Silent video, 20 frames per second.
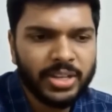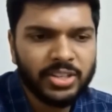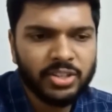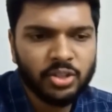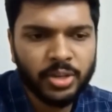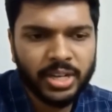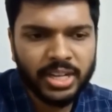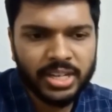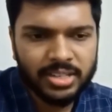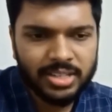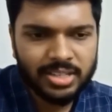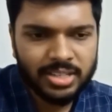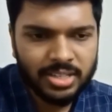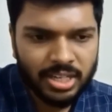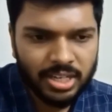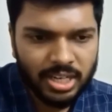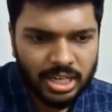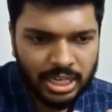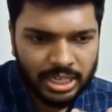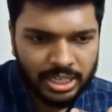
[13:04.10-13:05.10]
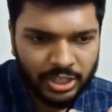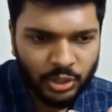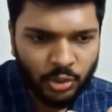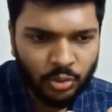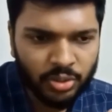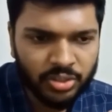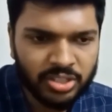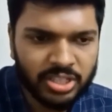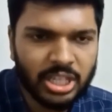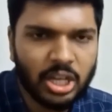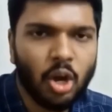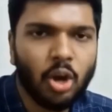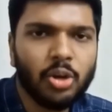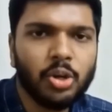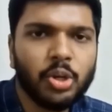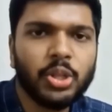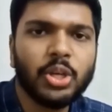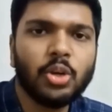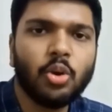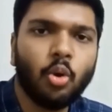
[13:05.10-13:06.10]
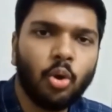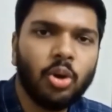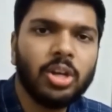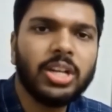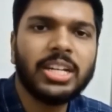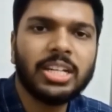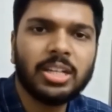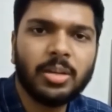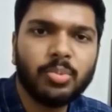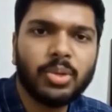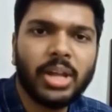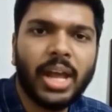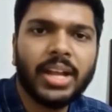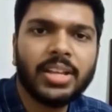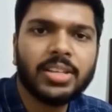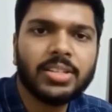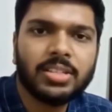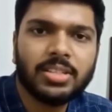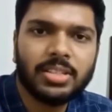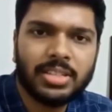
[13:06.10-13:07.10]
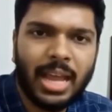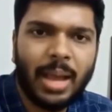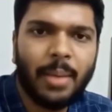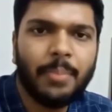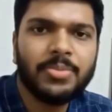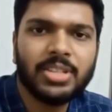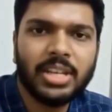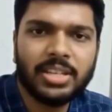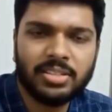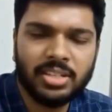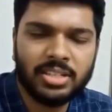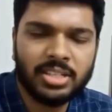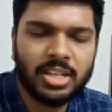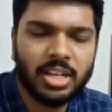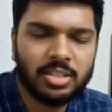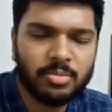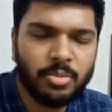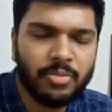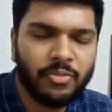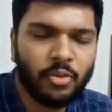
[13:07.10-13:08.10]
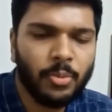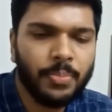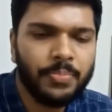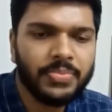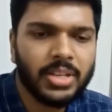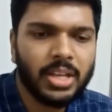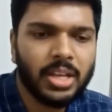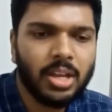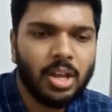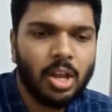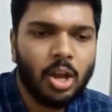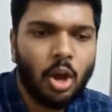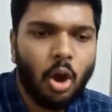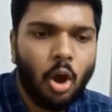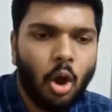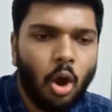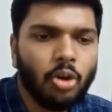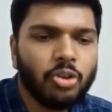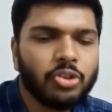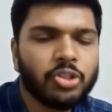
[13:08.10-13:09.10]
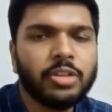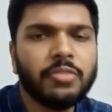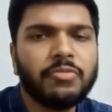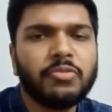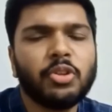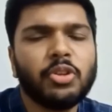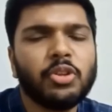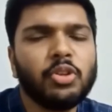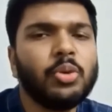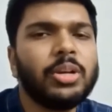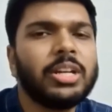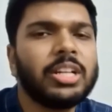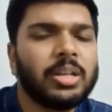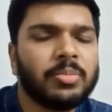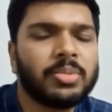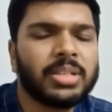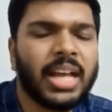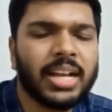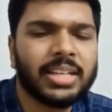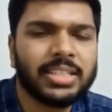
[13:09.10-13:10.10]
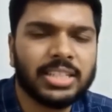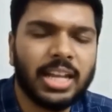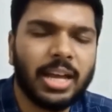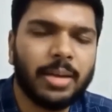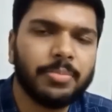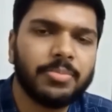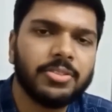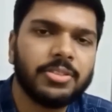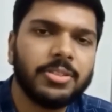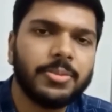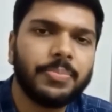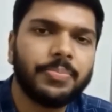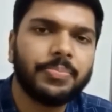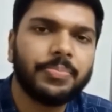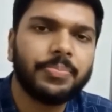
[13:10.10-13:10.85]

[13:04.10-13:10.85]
means you can still continue to stick on to the old income tax slabs as discussed before, or shift to the new income tax slabs.